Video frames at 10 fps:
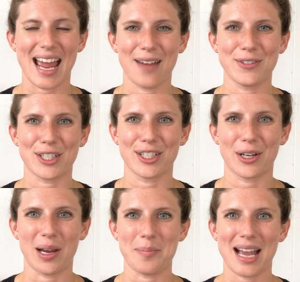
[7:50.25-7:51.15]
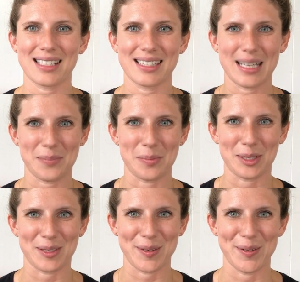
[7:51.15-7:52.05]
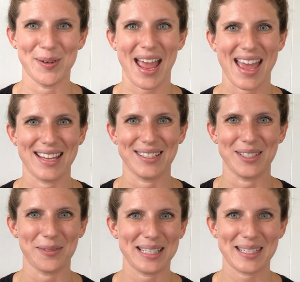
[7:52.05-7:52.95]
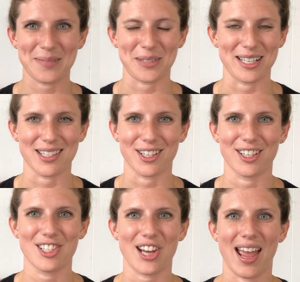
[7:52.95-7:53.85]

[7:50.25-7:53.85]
After going back to step number two and doing some research